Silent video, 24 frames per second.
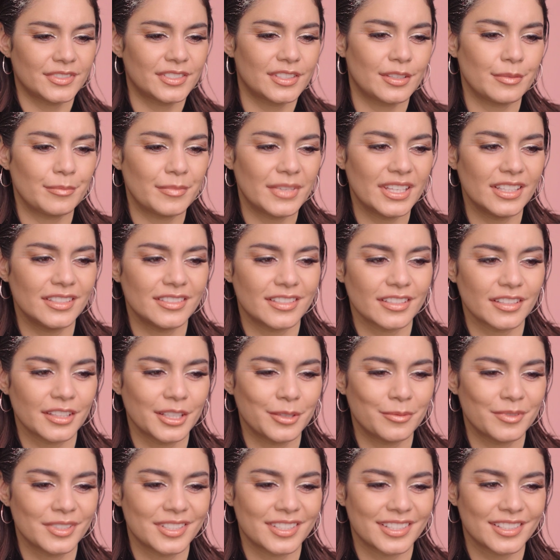To me,
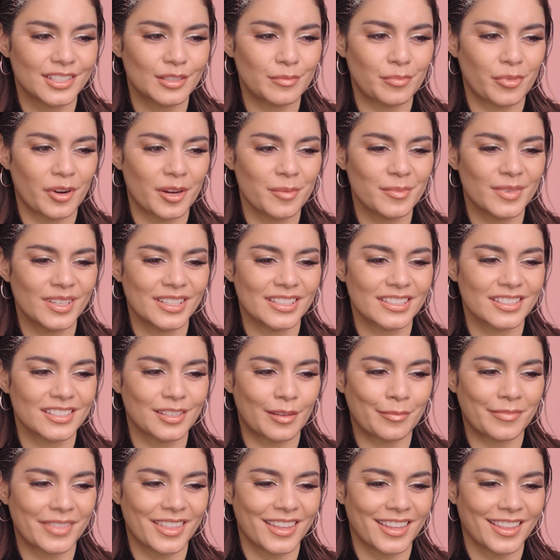dealing with disappointment is
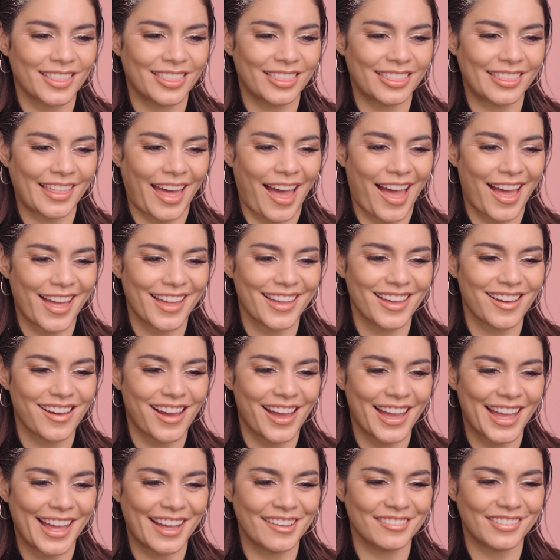something that
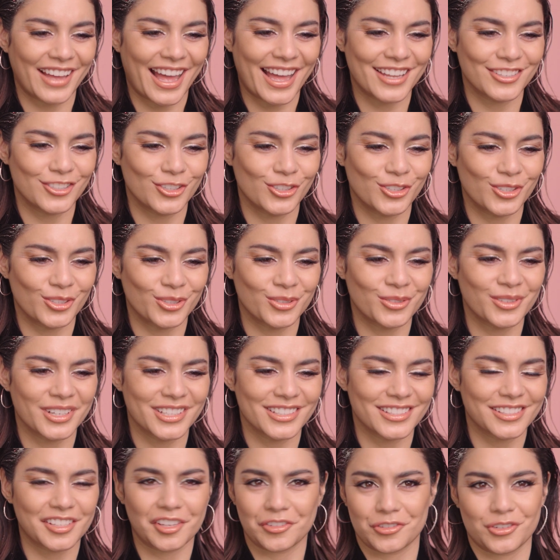I have had to do
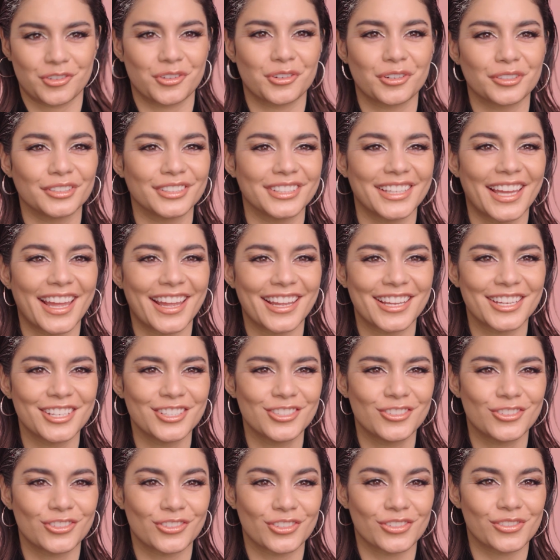at such an early
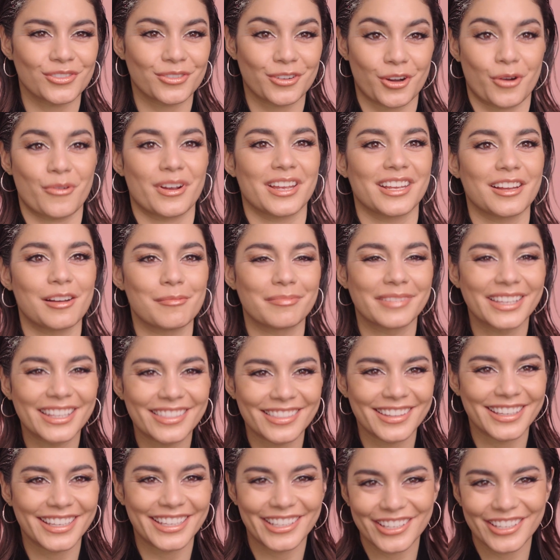age, just growing up in the